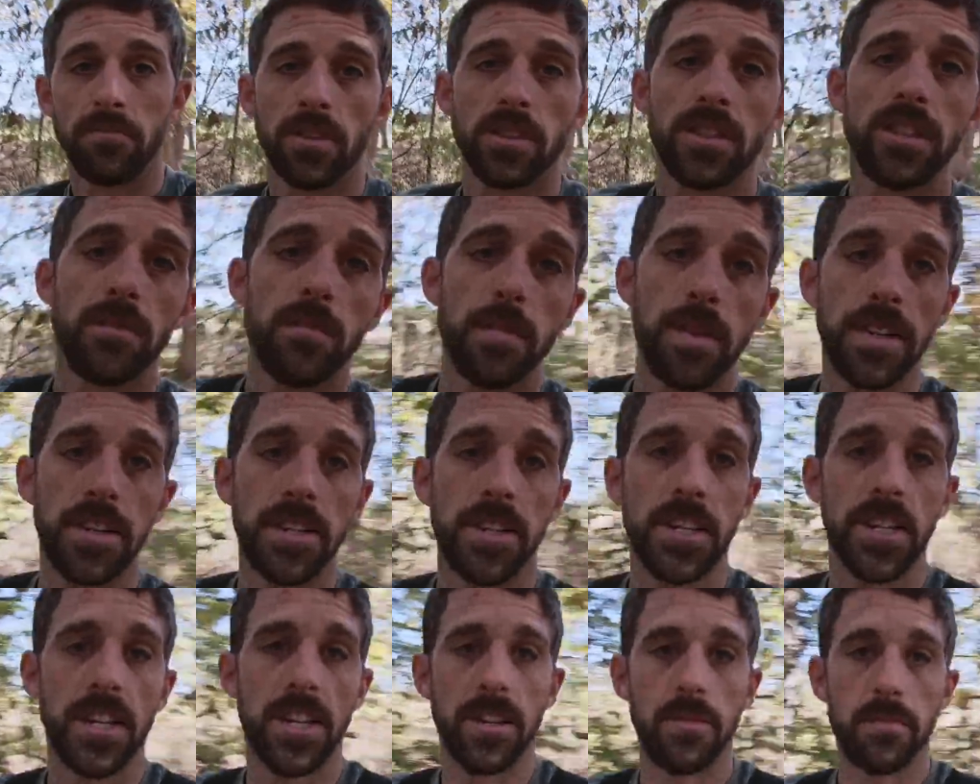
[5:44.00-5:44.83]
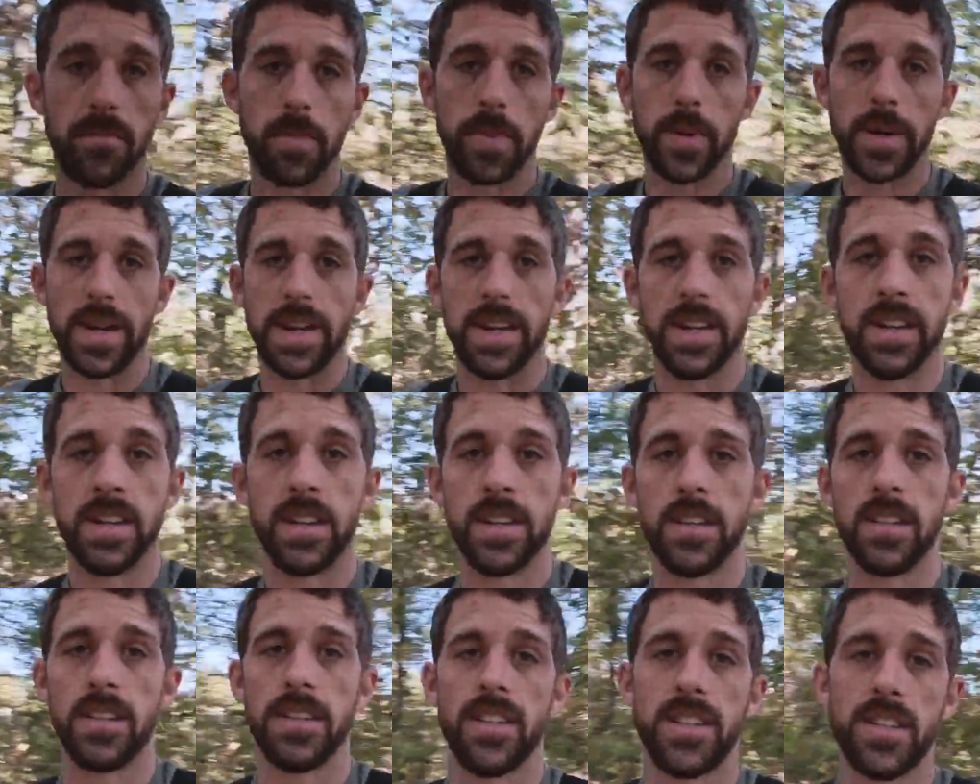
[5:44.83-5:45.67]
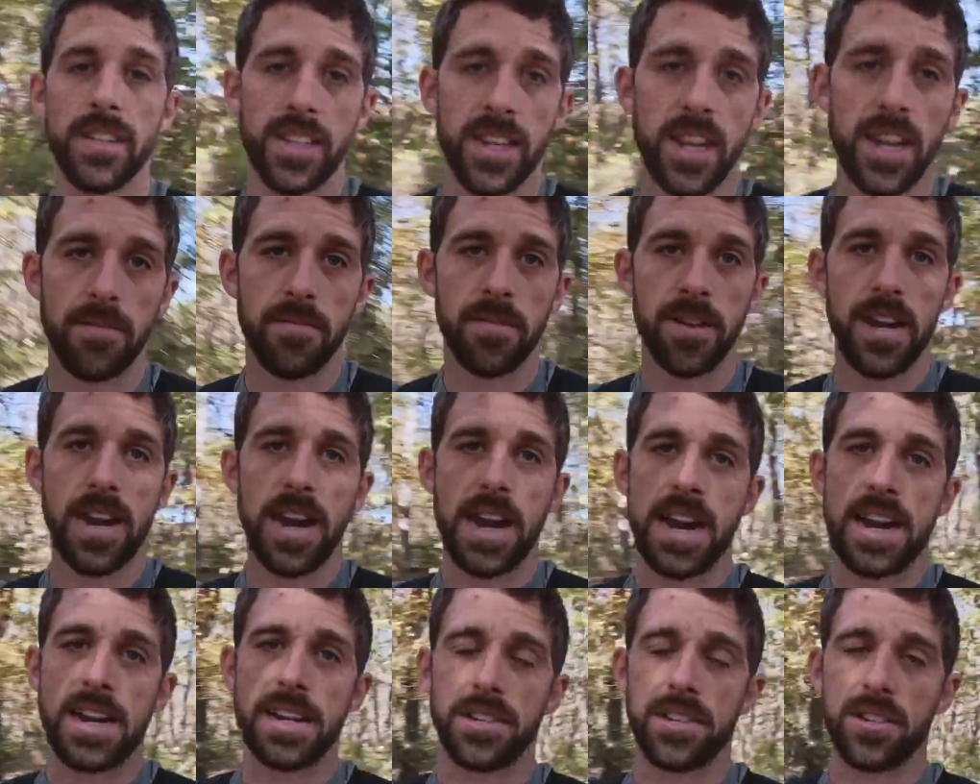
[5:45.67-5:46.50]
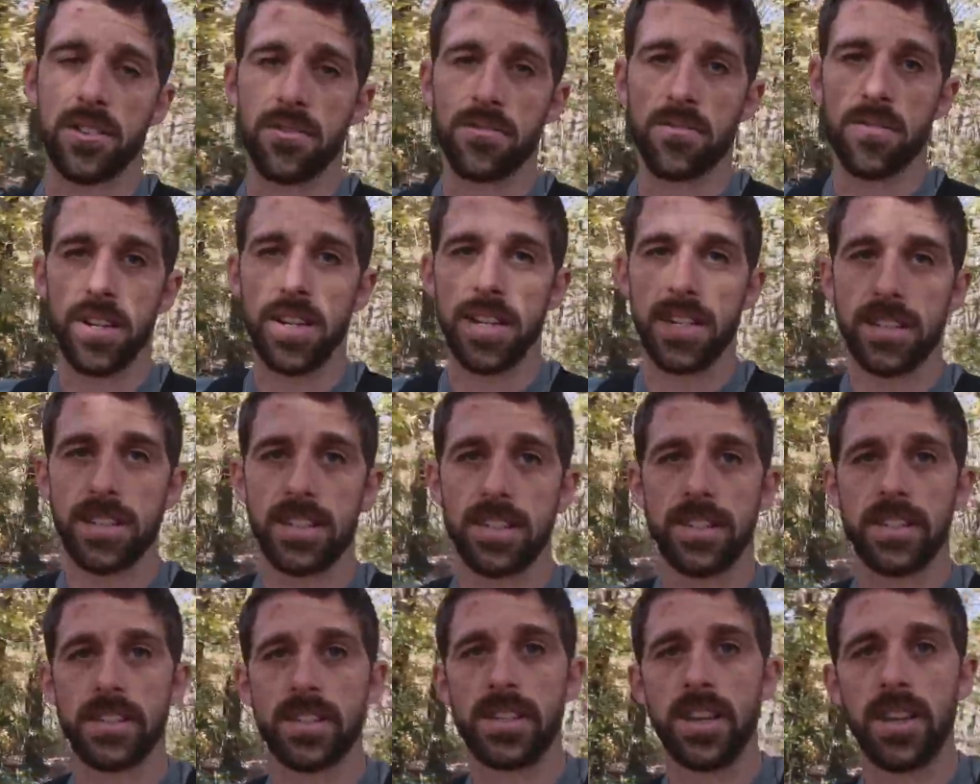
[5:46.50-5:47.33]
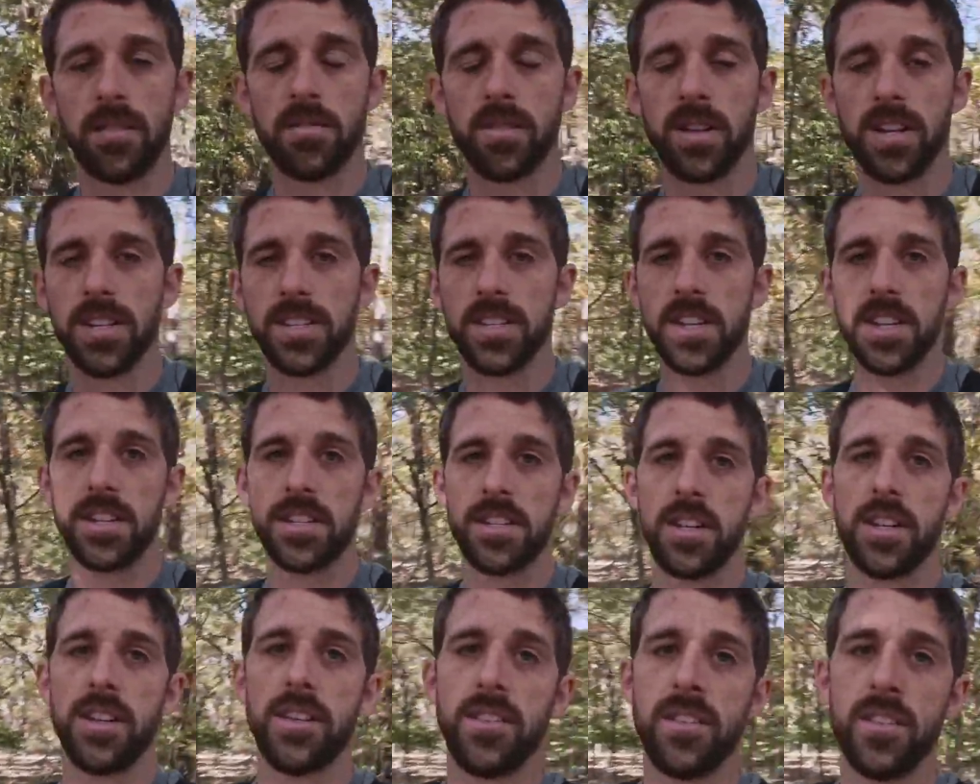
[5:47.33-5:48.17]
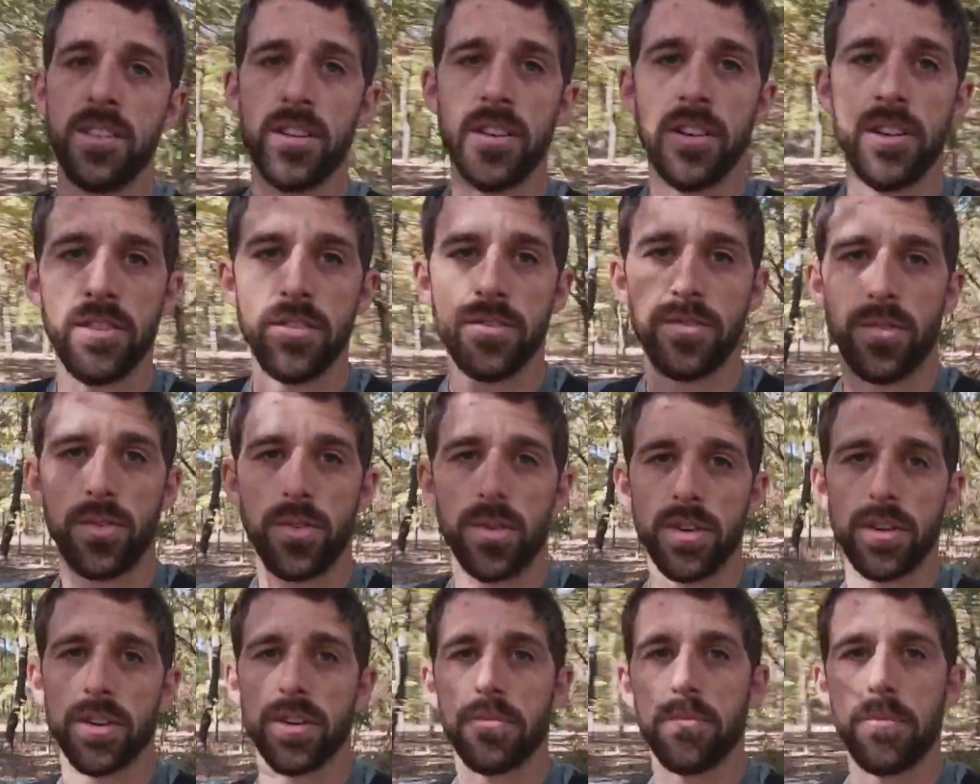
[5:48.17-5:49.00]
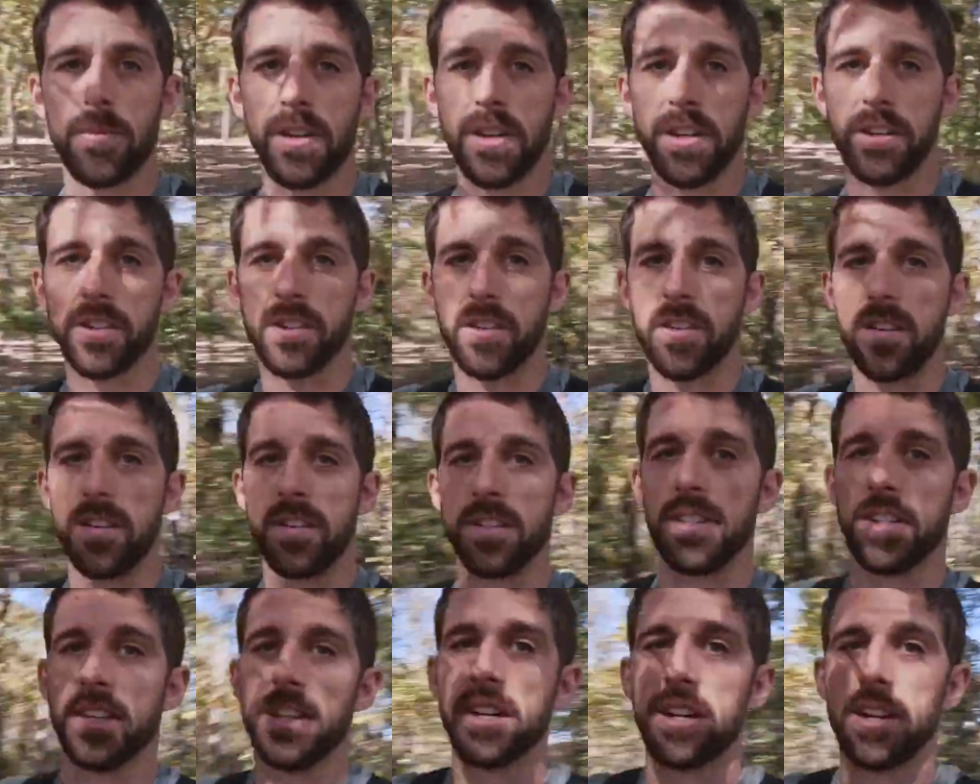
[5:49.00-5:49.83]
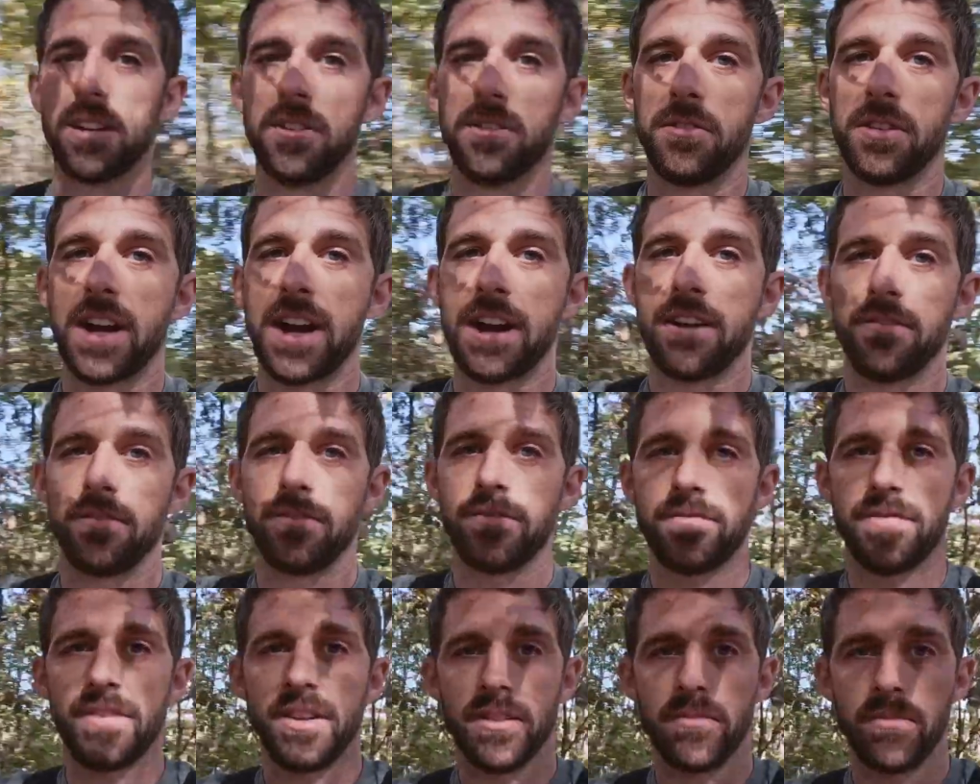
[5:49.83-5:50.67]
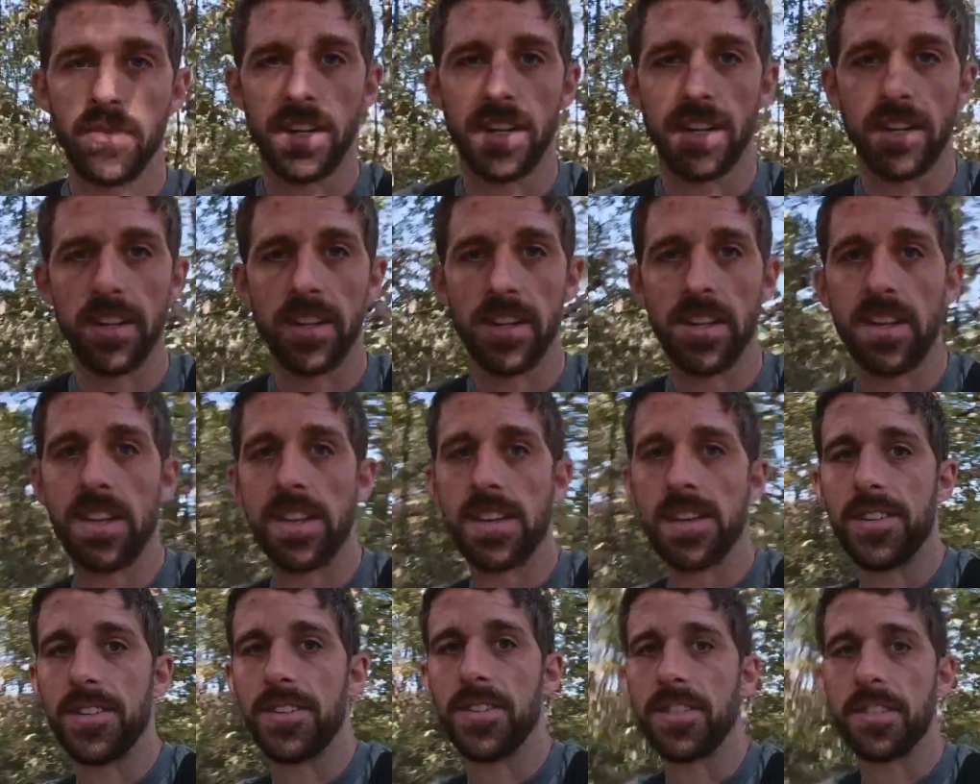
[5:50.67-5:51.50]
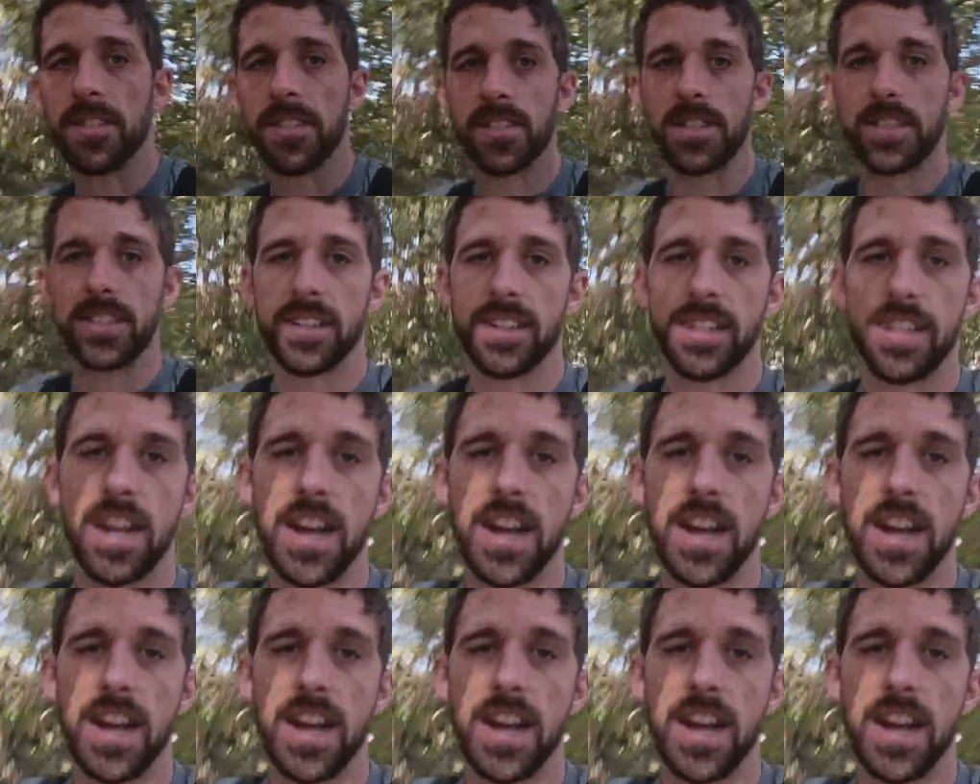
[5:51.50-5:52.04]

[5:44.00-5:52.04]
really mention it, but this camera has great stabilization for when you're on the go out filming. As you can see,